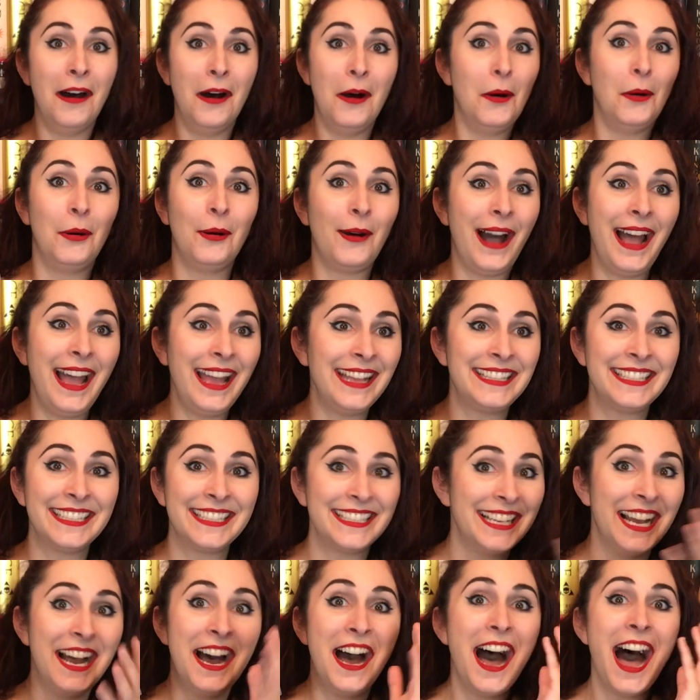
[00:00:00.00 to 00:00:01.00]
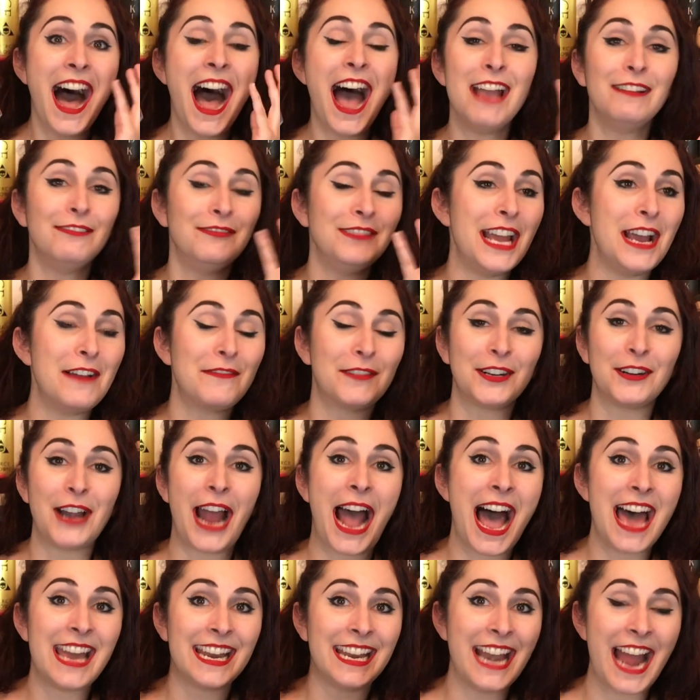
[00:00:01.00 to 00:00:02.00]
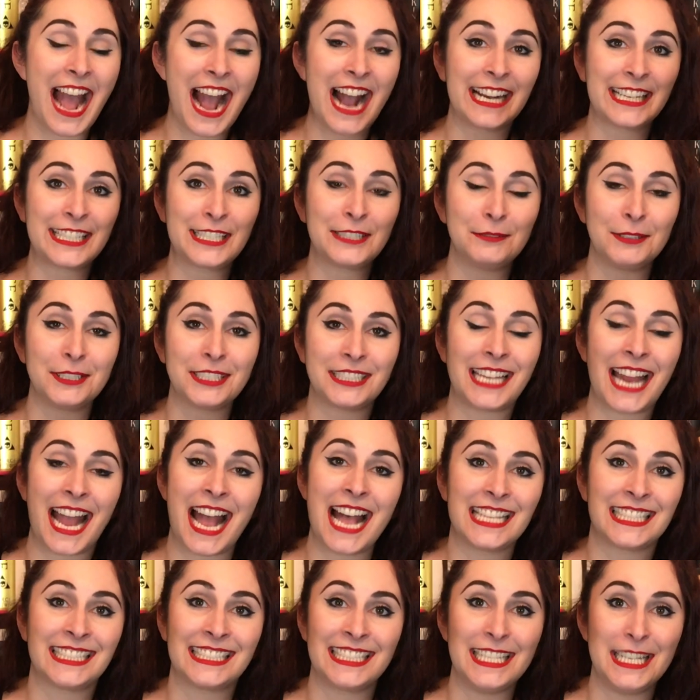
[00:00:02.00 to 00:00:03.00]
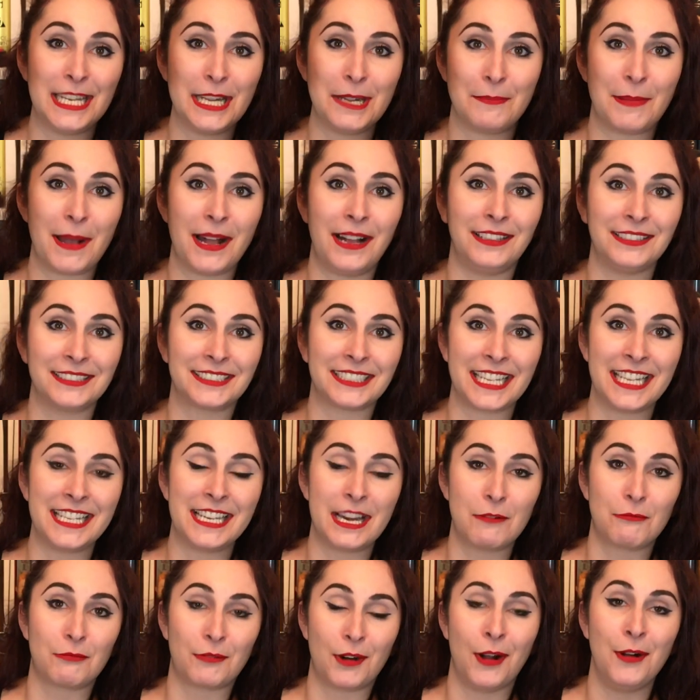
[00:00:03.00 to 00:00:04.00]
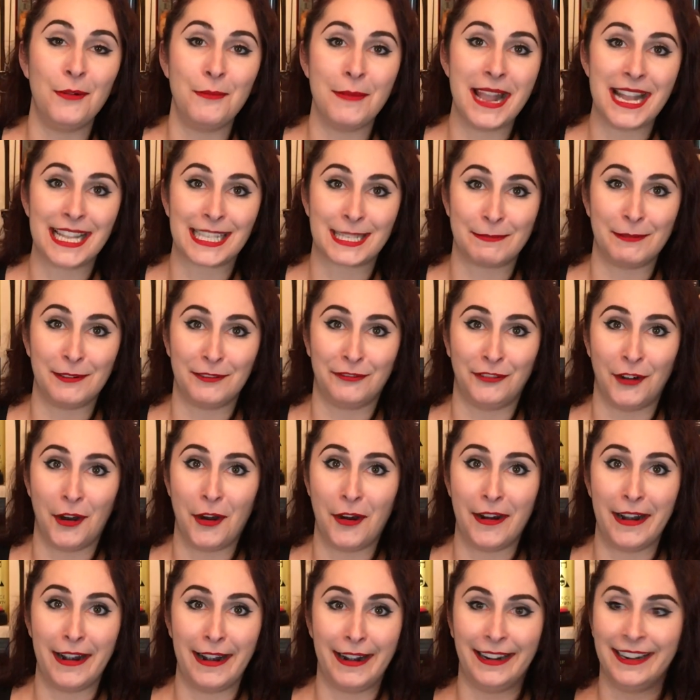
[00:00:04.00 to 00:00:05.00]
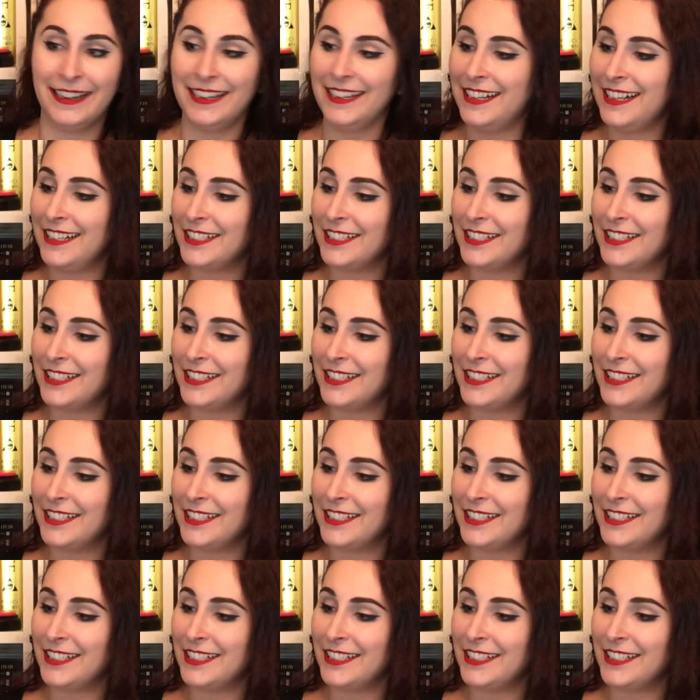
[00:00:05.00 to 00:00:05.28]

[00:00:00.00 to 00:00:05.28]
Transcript: What? I've never had an actual chastity belt in a romance before.